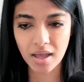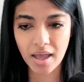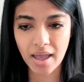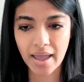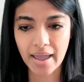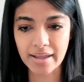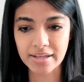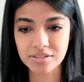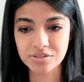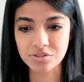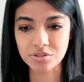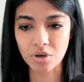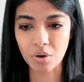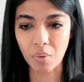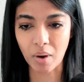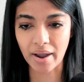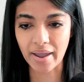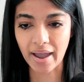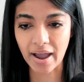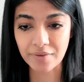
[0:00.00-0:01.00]
And so
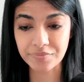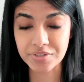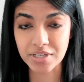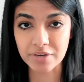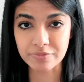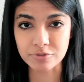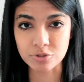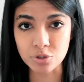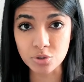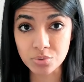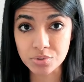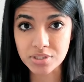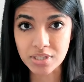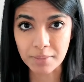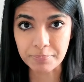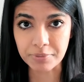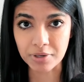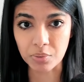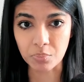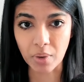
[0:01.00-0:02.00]
I have to have two
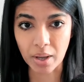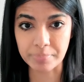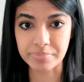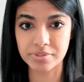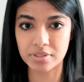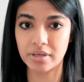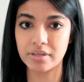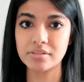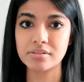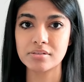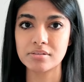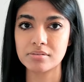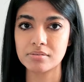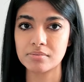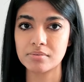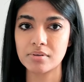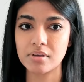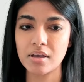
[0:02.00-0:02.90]
separate websites,